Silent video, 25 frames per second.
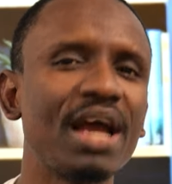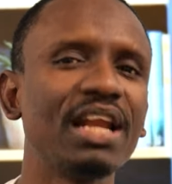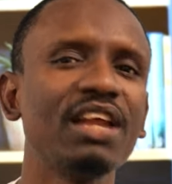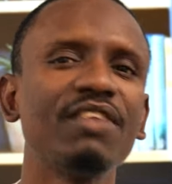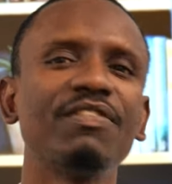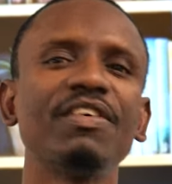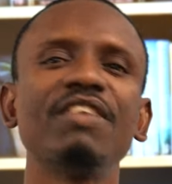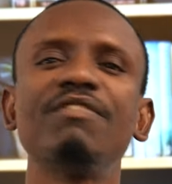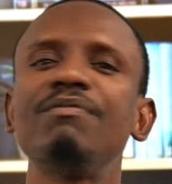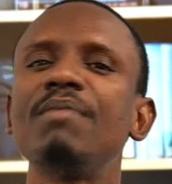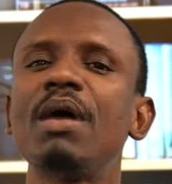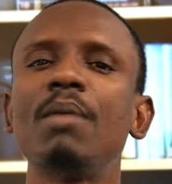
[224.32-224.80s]
What
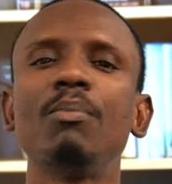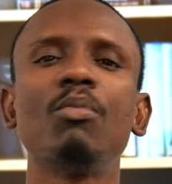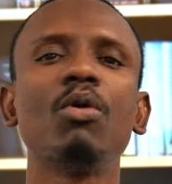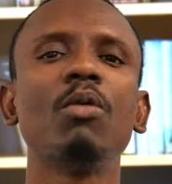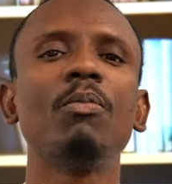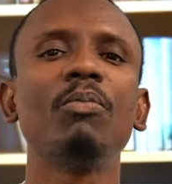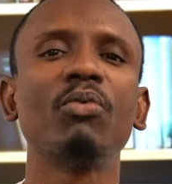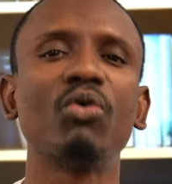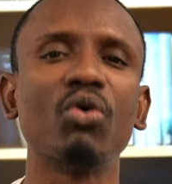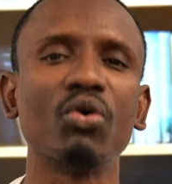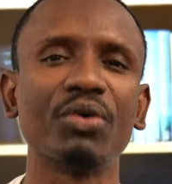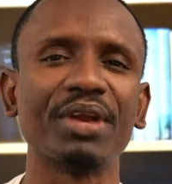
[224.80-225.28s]
if my
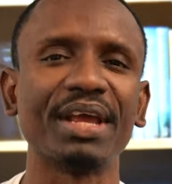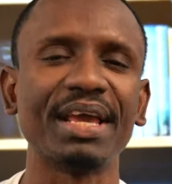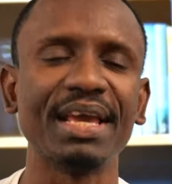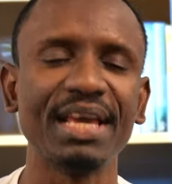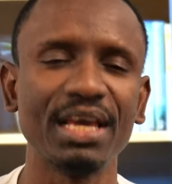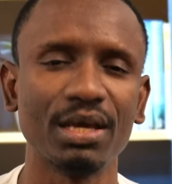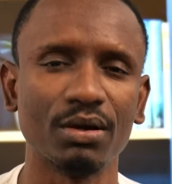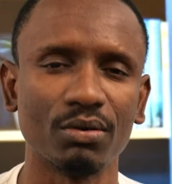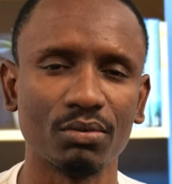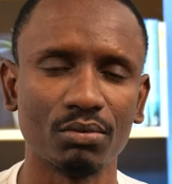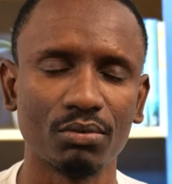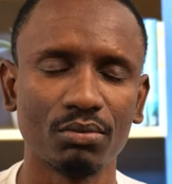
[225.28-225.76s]
mom got
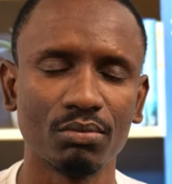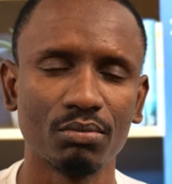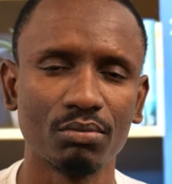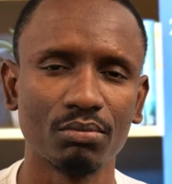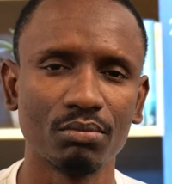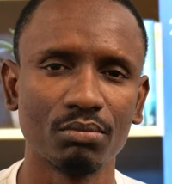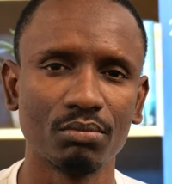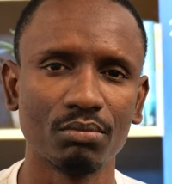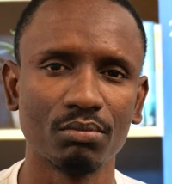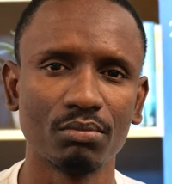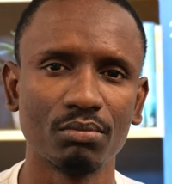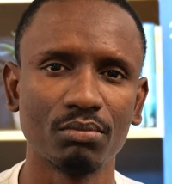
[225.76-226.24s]
ill,
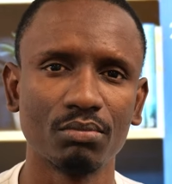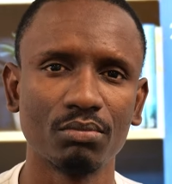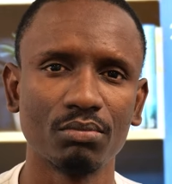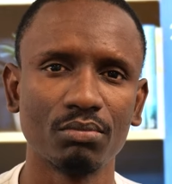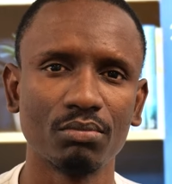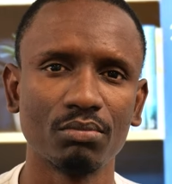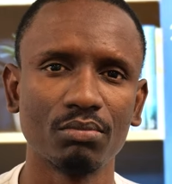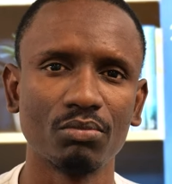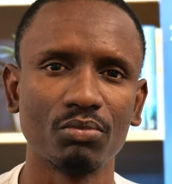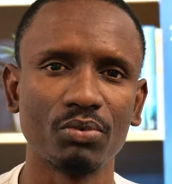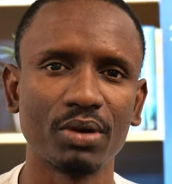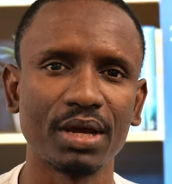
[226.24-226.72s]

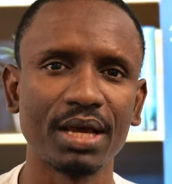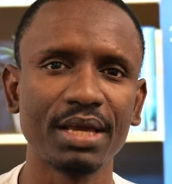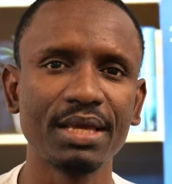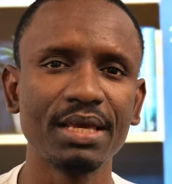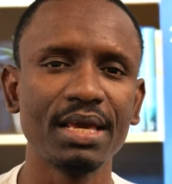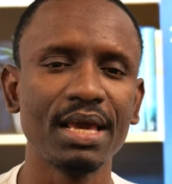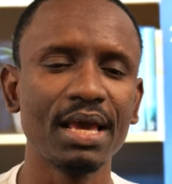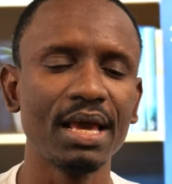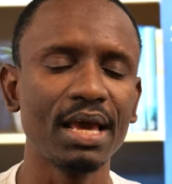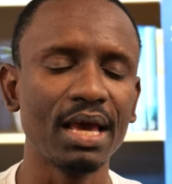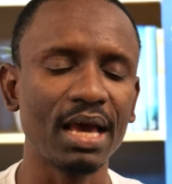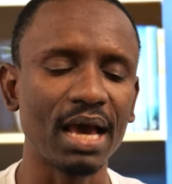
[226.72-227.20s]
right?